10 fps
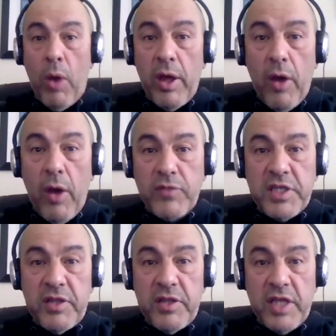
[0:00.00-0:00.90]

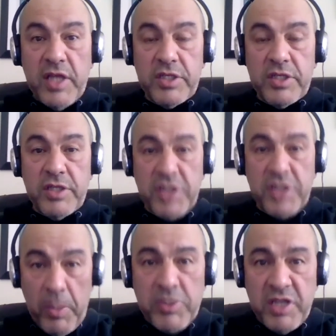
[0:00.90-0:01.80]
obviously, there's a
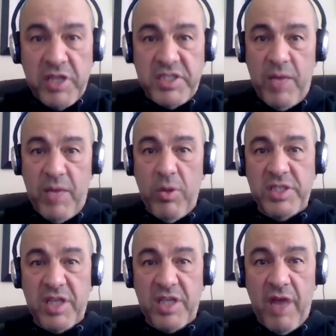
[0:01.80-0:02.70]
couple of sides to that. One is
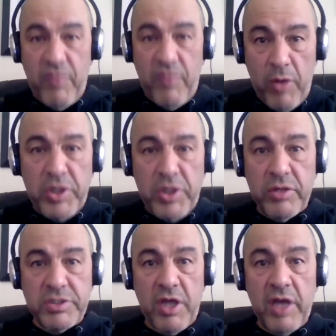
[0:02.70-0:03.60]
the kind of emotional
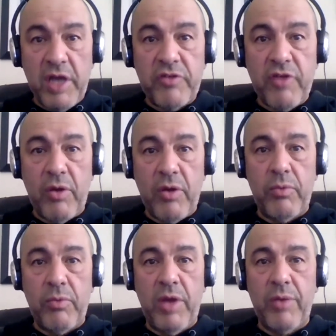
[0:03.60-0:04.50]
side. So,
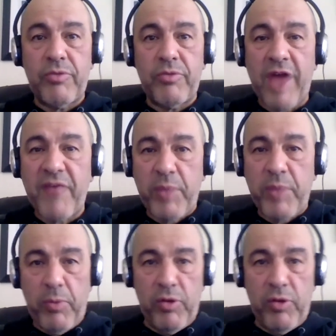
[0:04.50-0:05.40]
you know, to have
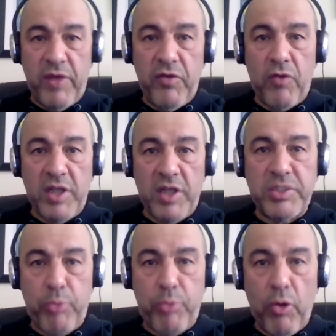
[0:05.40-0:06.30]
people who give you great
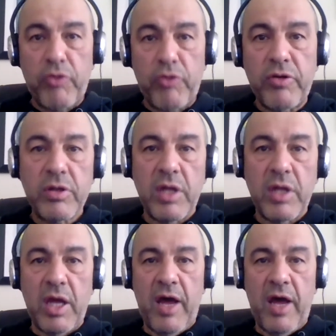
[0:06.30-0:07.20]
support
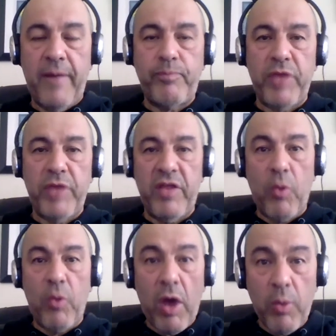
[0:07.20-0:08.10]
in the
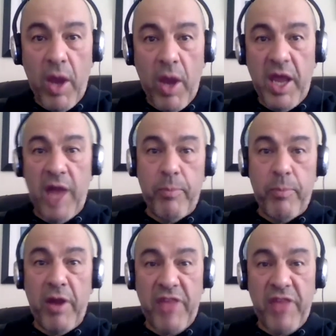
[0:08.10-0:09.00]
right way. And
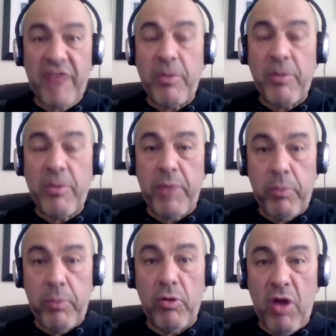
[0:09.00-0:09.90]
by that, I mean,
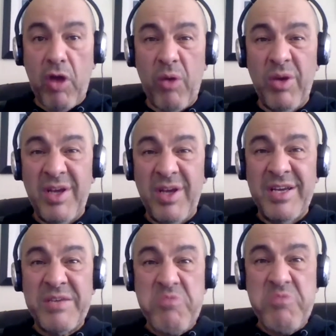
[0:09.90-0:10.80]
people go,
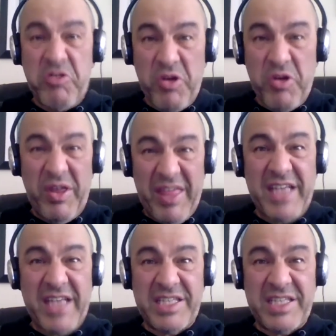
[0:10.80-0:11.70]
"You're doing
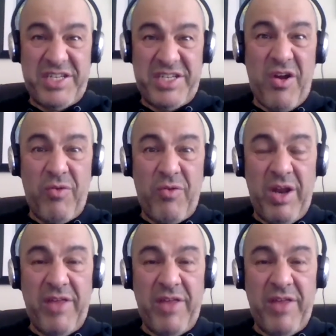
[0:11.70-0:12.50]
this and it's not really that